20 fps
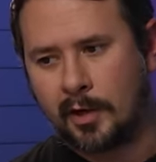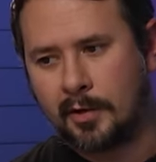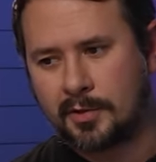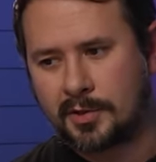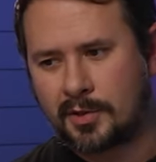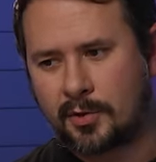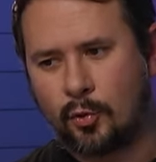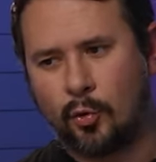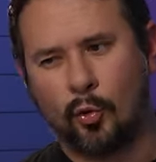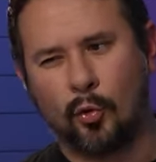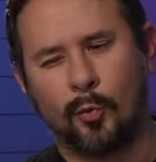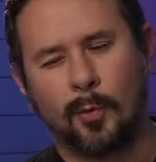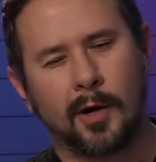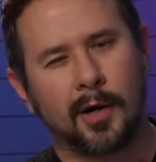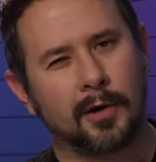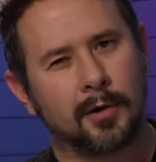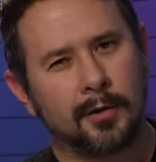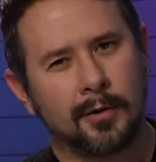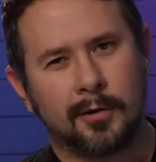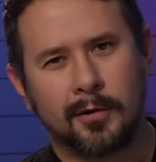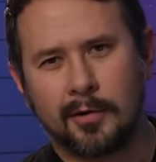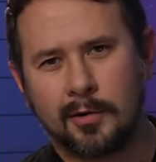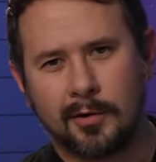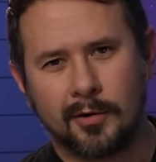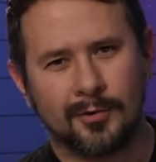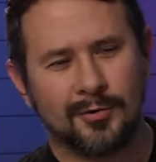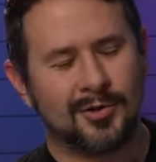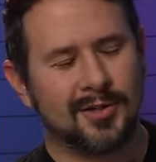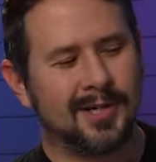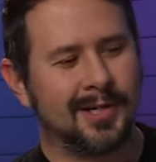else? Cool Water,
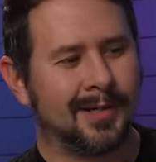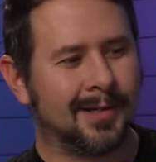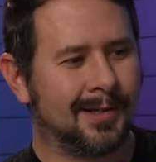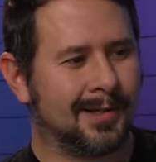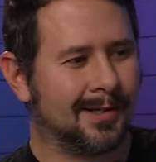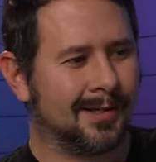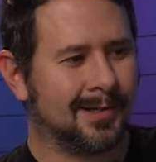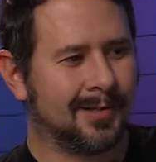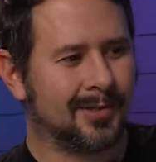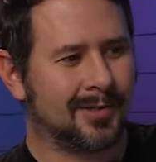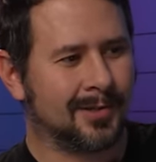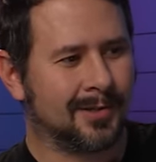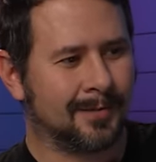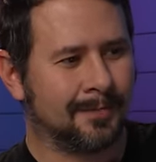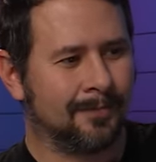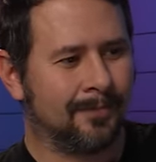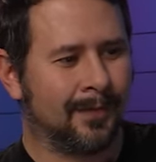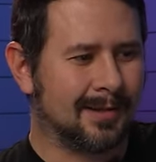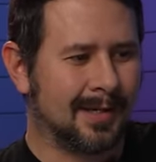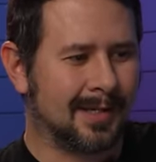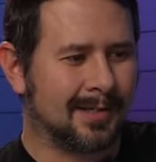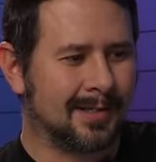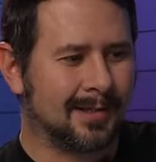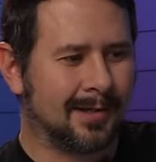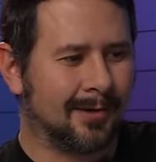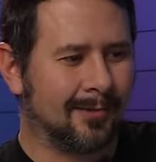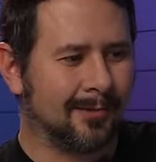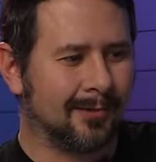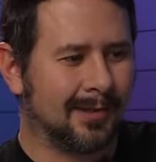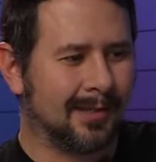Oceanic Edition. That's
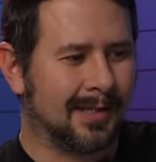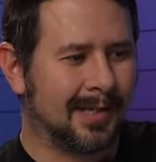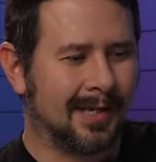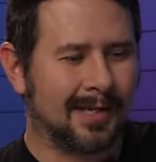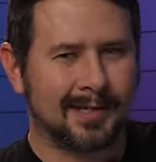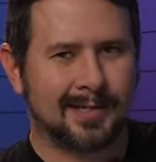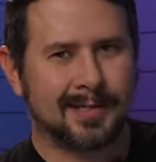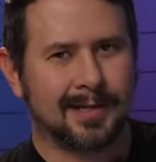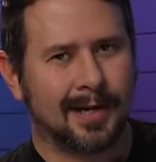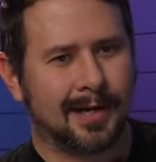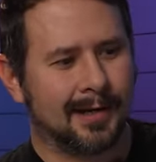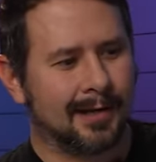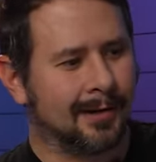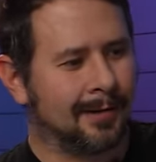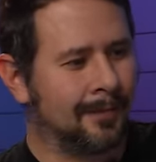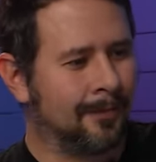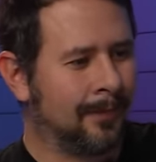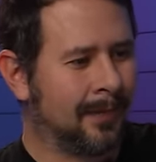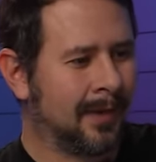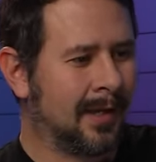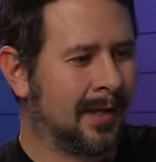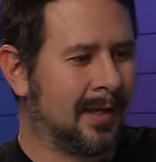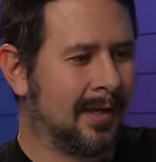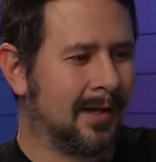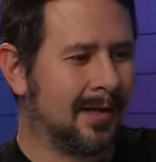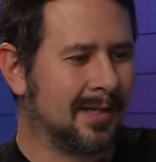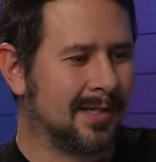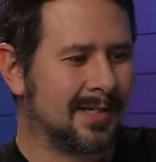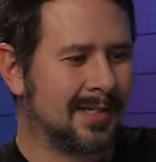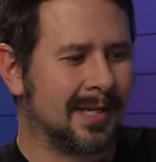not really that exciting.
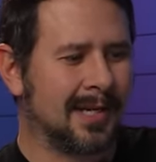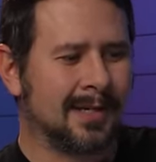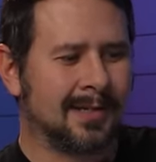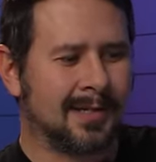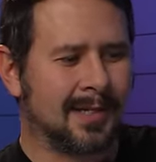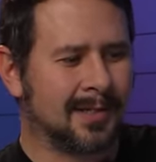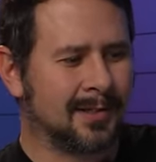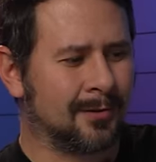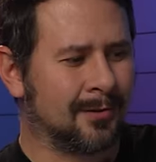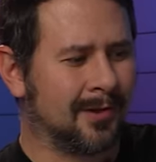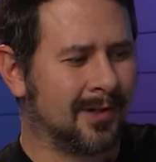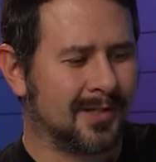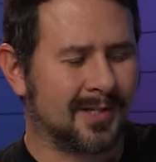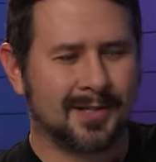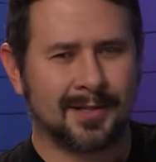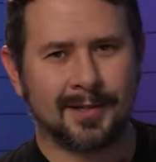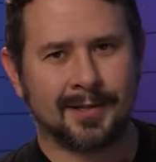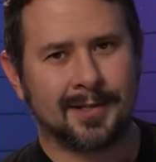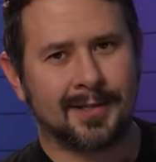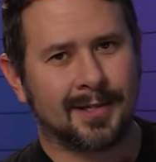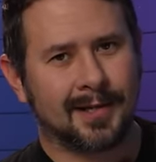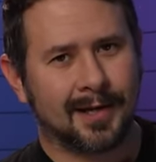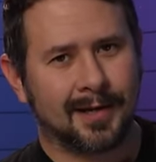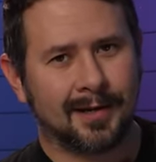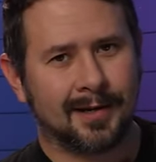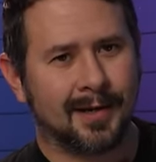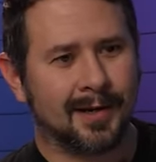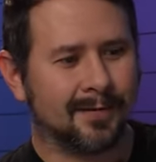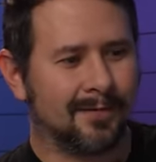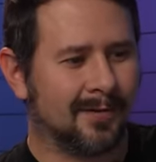Uh, Sand Desert at
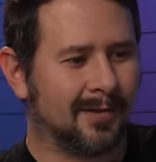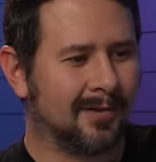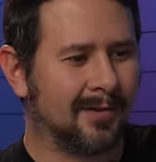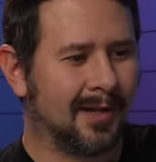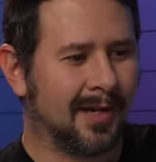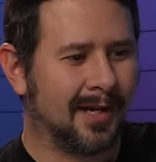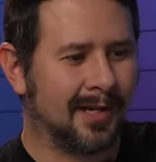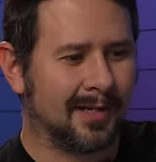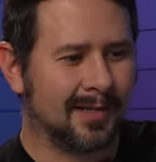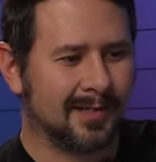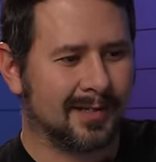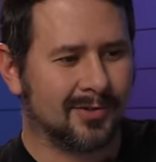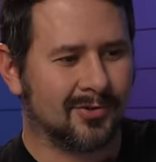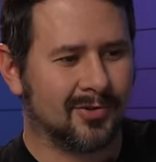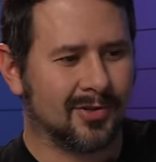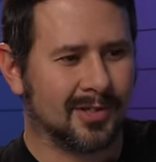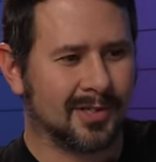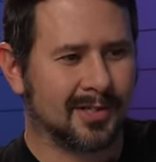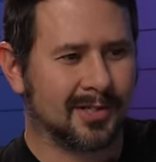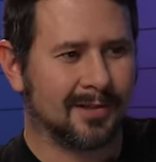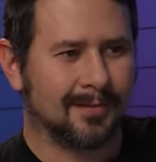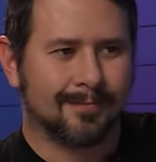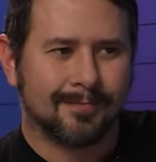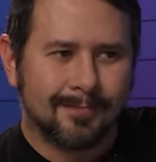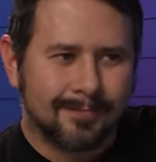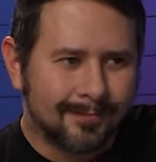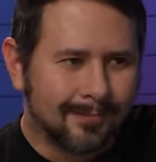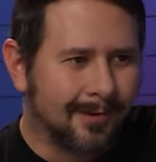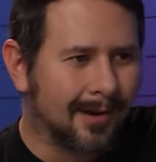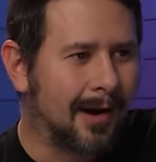Sunset, I feel like is just a
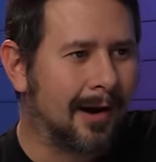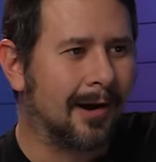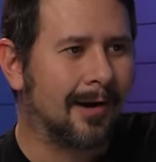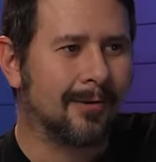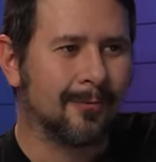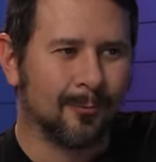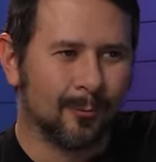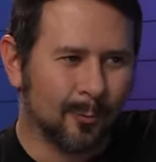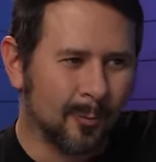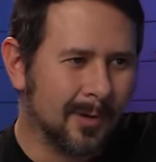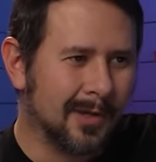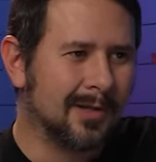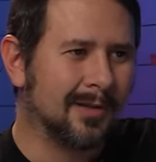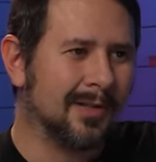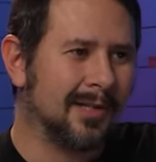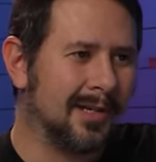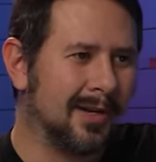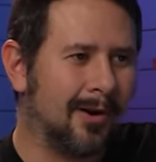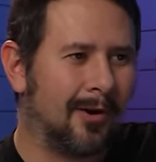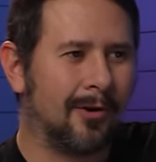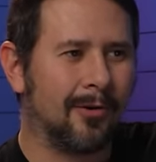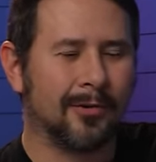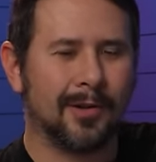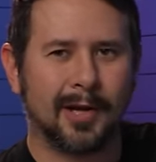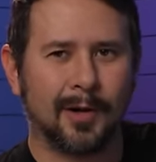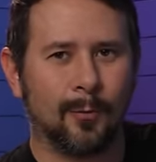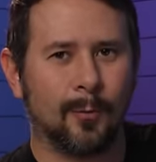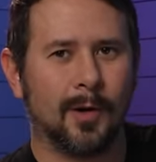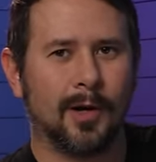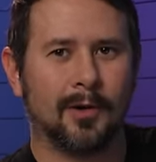not really all
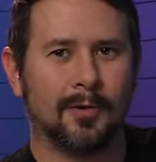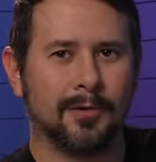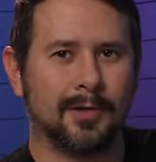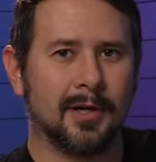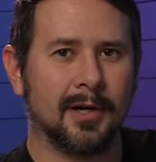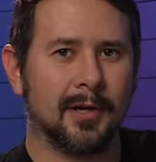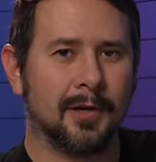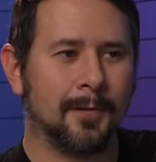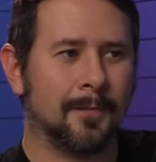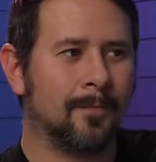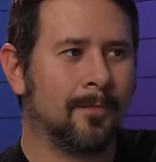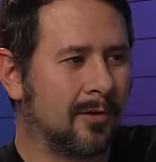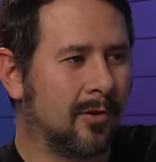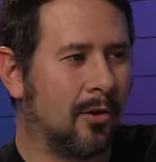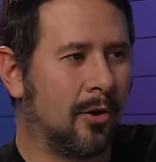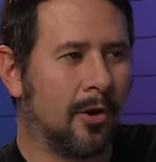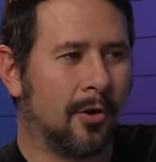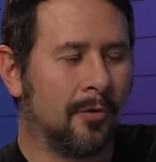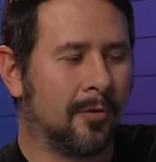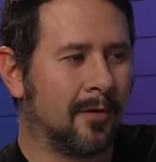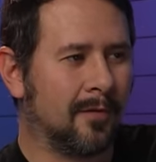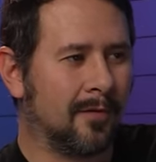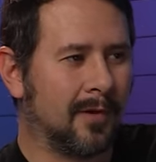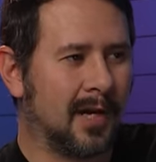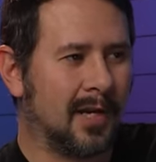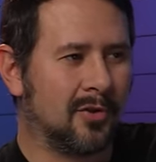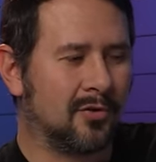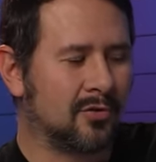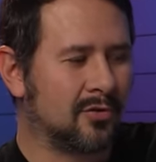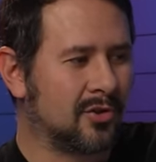that well done clone of
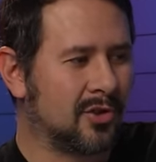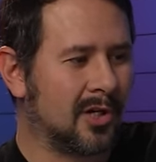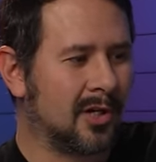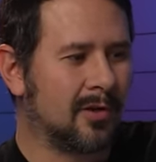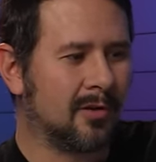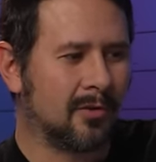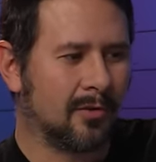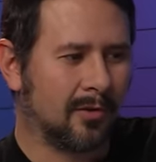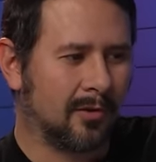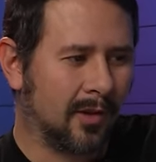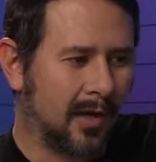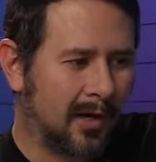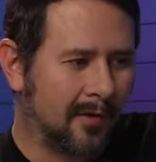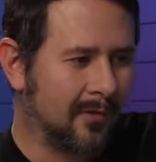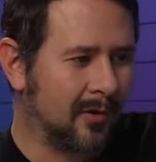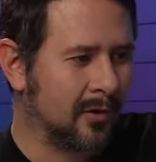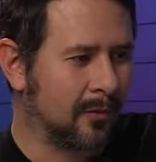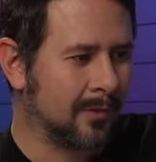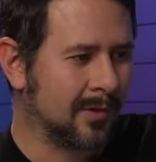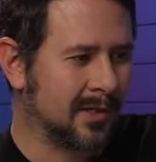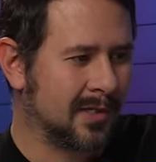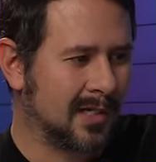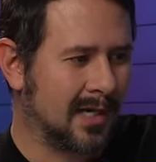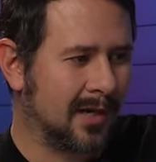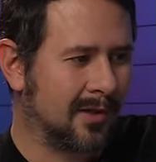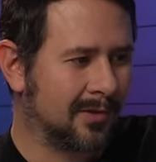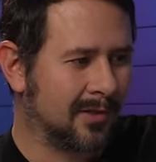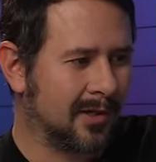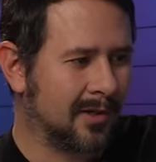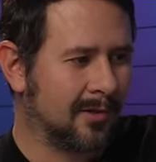Angel Share. There are a lot of other ones
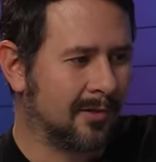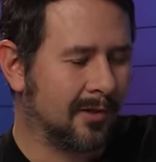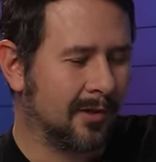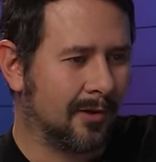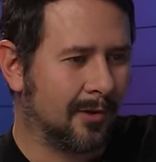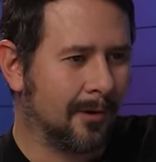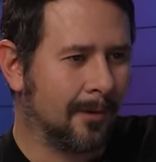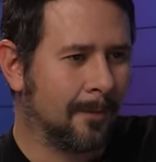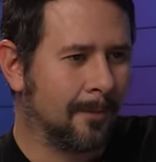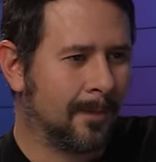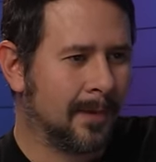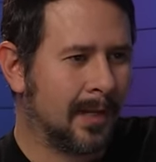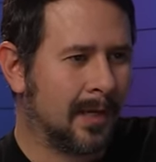out there that are